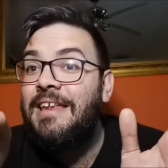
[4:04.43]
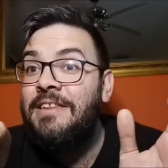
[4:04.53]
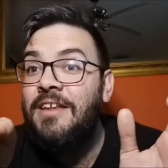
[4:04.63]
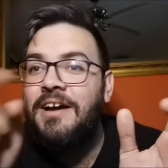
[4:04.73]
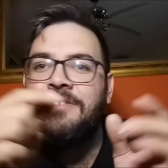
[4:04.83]

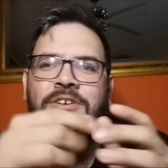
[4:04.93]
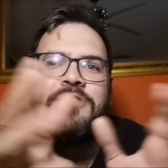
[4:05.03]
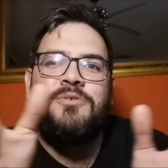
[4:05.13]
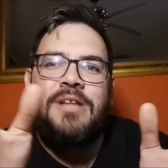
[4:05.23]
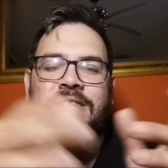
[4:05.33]
Knight, you got
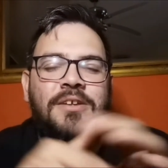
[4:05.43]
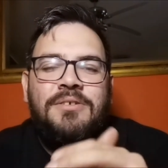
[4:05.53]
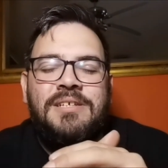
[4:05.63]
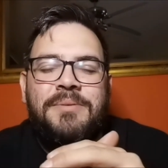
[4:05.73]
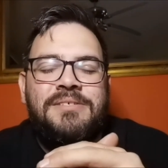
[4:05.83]
to do it like that all
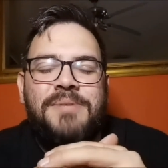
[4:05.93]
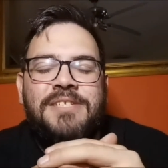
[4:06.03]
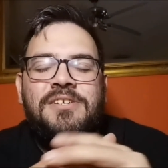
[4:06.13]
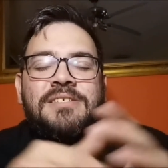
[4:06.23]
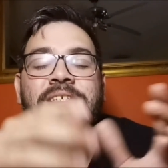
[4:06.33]
the time, it
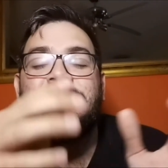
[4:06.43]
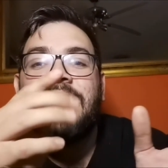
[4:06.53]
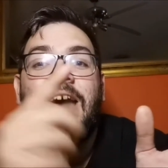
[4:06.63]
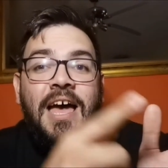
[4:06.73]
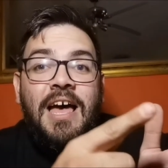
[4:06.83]
makes sense.
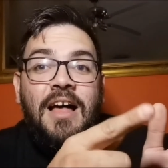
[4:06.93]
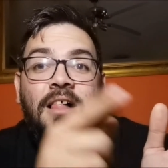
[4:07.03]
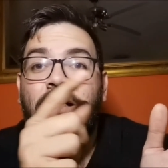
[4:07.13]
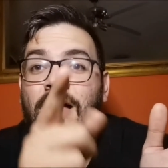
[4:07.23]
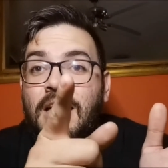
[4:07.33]

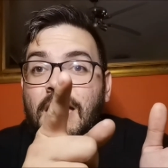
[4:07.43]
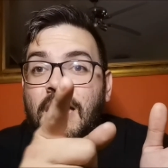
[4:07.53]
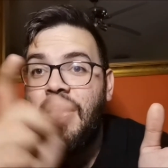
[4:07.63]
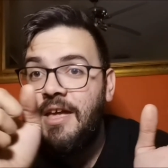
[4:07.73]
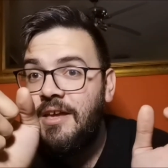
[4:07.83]

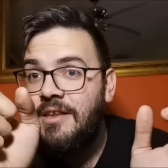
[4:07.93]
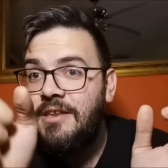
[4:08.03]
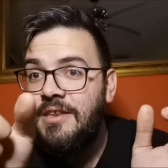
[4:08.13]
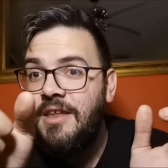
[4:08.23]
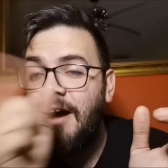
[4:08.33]
L.A.
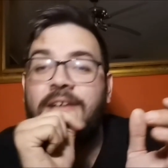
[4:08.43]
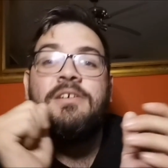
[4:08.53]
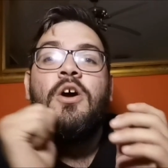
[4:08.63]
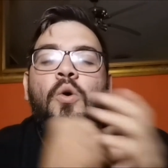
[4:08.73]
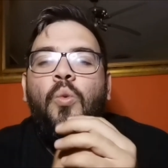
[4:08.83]
Knight
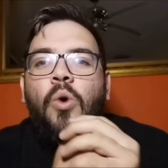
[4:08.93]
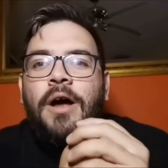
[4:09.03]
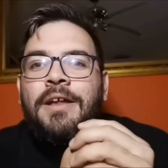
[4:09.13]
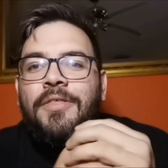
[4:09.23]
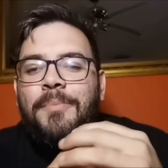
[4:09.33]

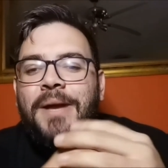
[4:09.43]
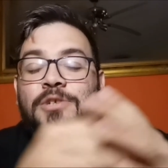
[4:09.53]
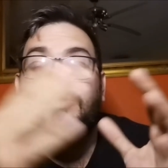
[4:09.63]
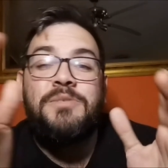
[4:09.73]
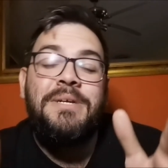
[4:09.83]
won the
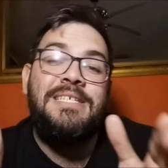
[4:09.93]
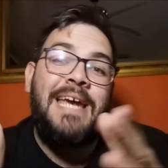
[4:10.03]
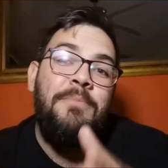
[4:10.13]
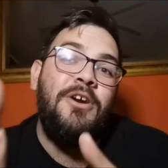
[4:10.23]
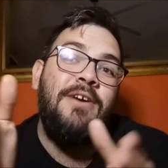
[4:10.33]
match, which means
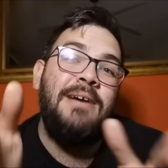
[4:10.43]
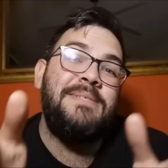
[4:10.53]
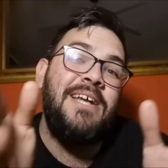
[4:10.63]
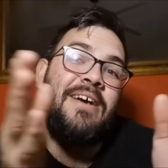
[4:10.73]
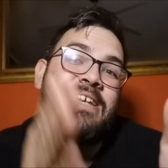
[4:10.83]
Cameron
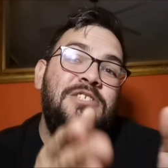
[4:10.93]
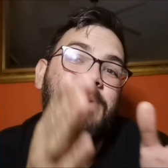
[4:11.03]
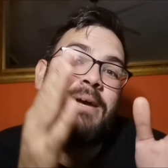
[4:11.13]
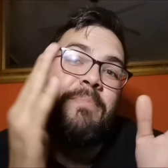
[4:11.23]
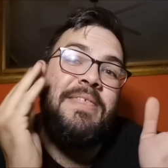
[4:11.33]
Grimes now has to
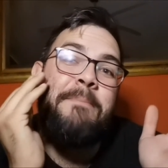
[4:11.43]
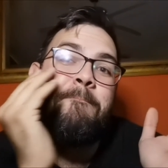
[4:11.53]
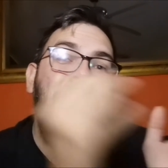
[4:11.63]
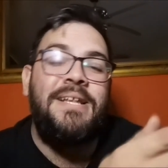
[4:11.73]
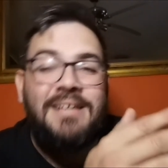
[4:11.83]
become the
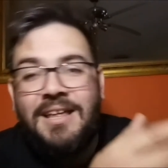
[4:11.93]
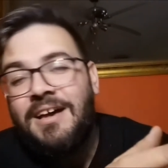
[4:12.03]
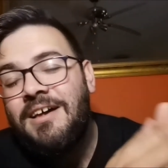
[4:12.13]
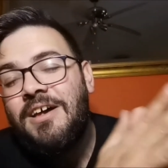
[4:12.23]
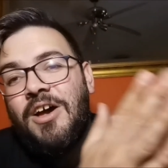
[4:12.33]

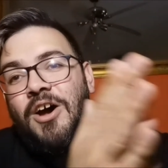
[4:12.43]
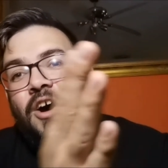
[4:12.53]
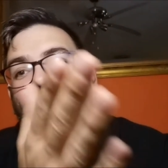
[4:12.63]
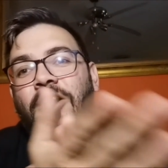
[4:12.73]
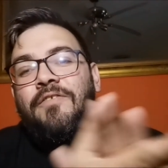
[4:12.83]
butler
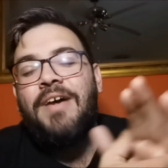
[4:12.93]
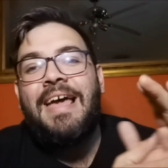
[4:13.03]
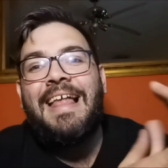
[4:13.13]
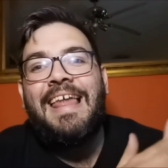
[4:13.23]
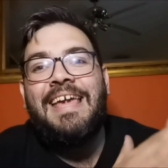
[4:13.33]
of
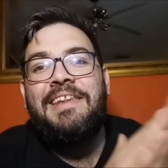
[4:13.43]
L.A.